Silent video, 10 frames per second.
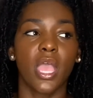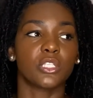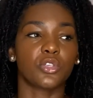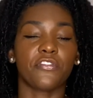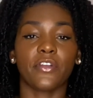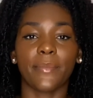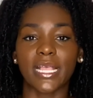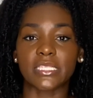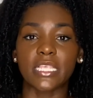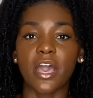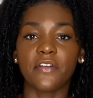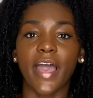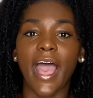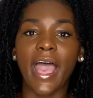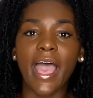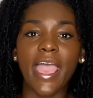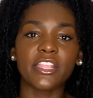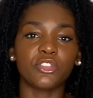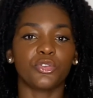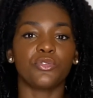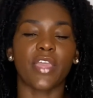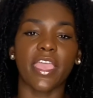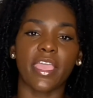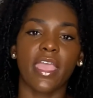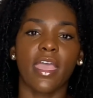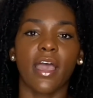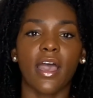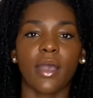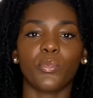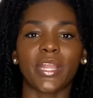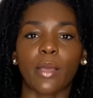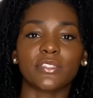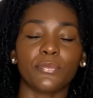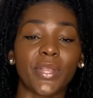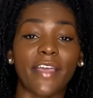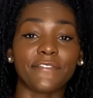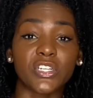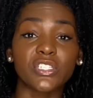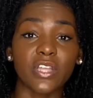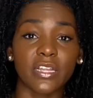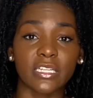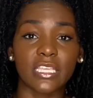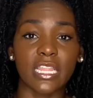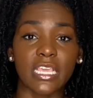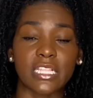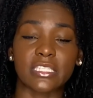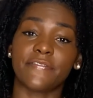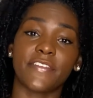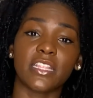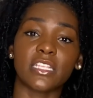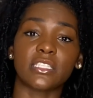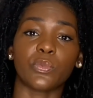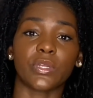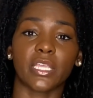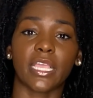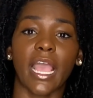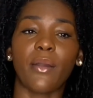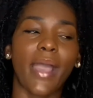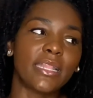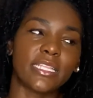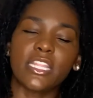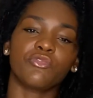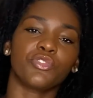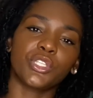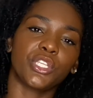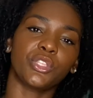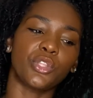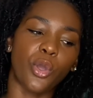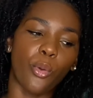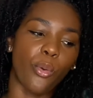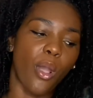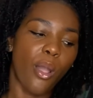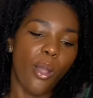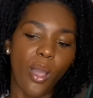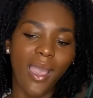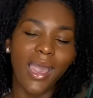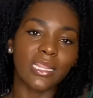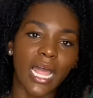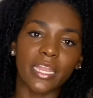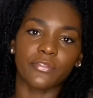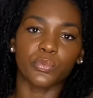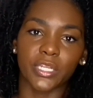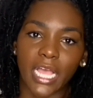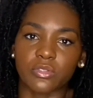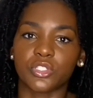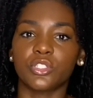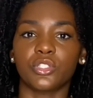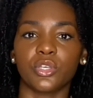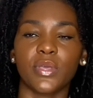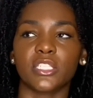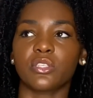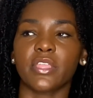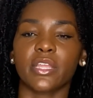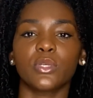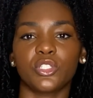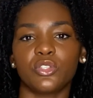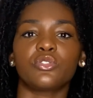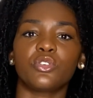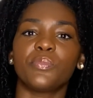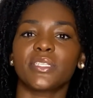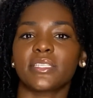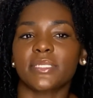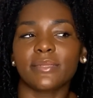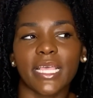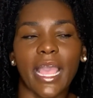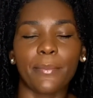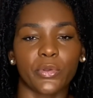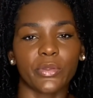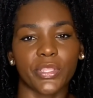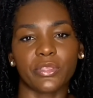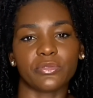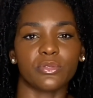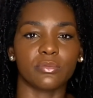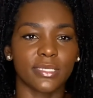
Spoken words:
So for myself, I knew that when I first started getting into fitness and working out, I didn't really know a lot of workouts to do. And so there was YouTube, but sometimes I got bored with YouTube.